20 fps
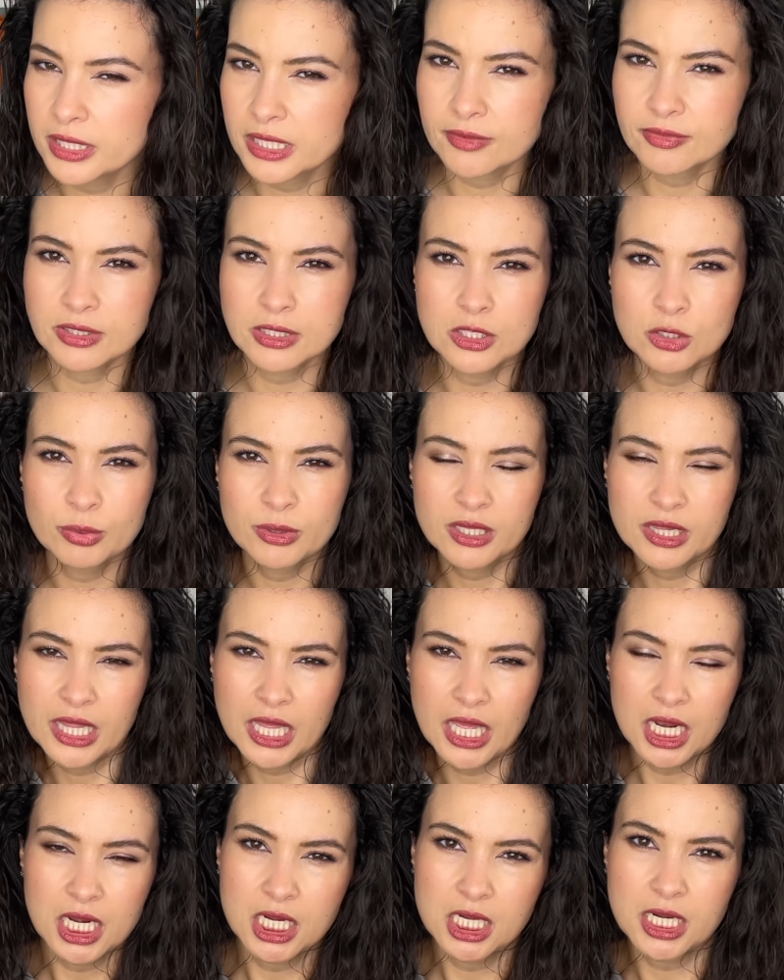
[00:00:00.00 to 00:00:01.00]
It gives a little bit of
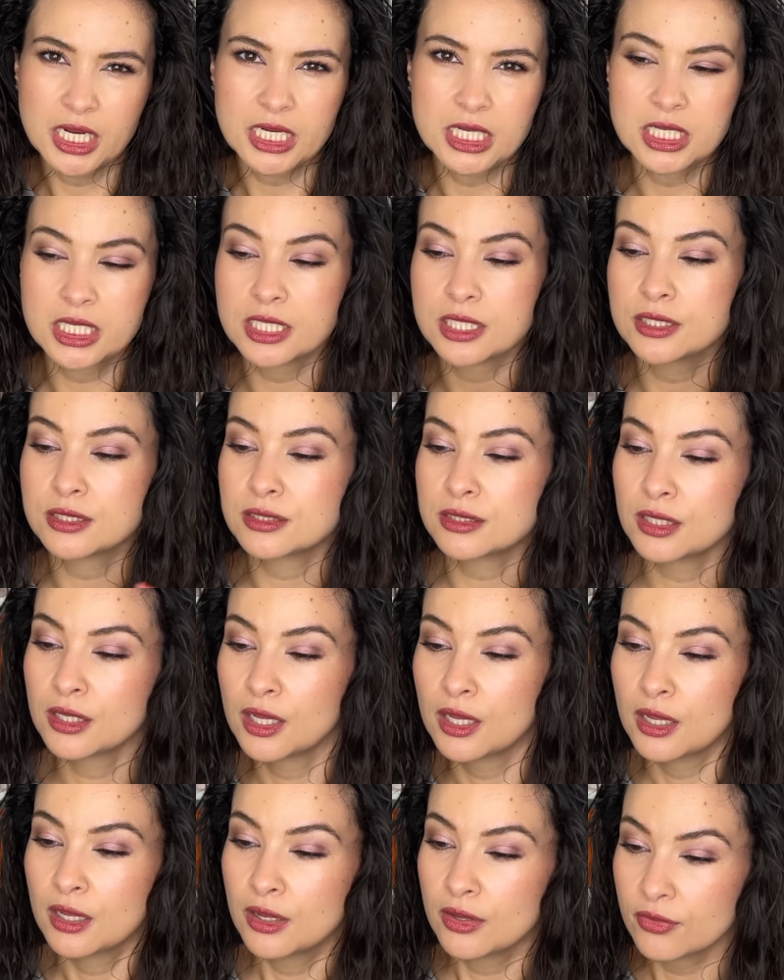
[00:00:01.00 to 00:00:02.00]
that 90s
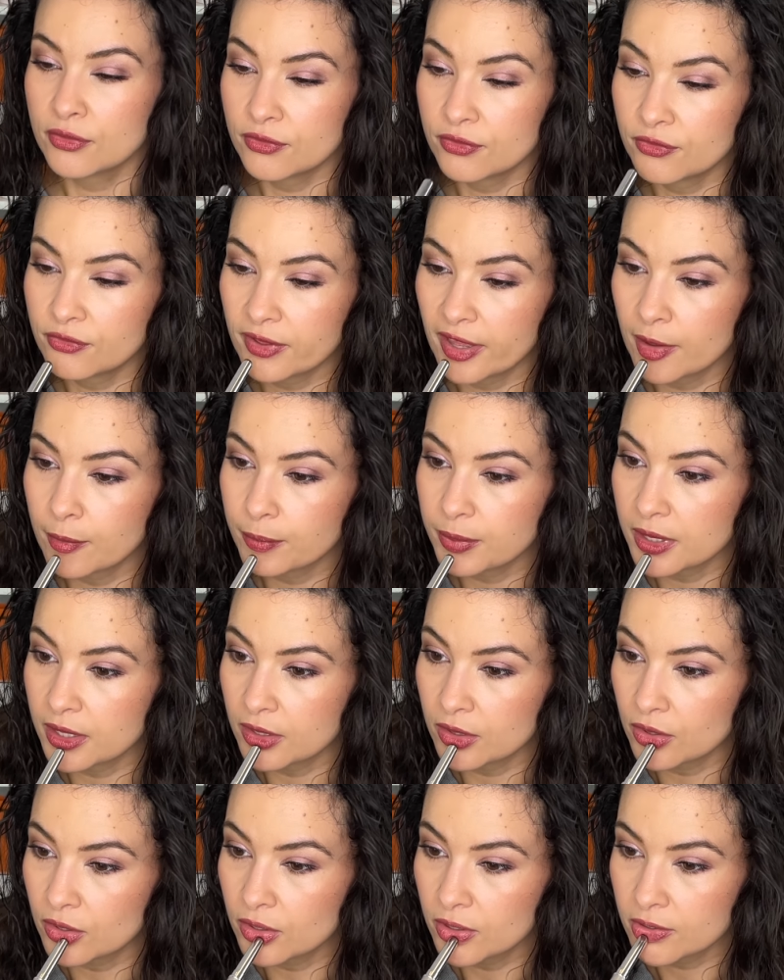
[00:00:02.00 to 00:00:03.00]

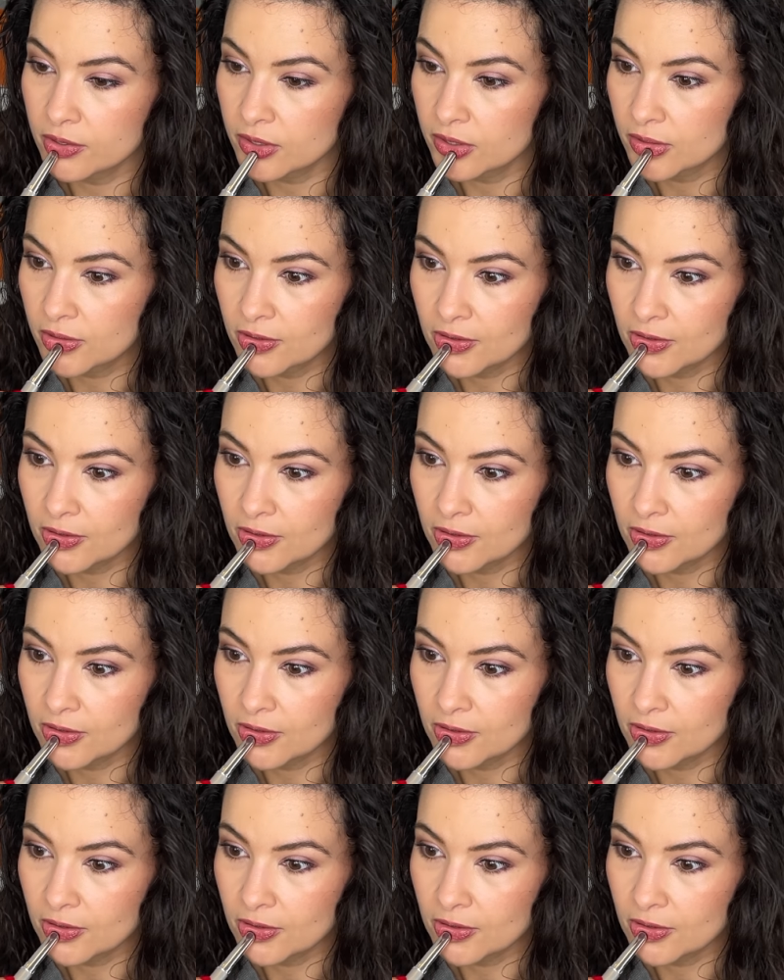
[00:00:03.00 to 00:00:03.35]
vampy look.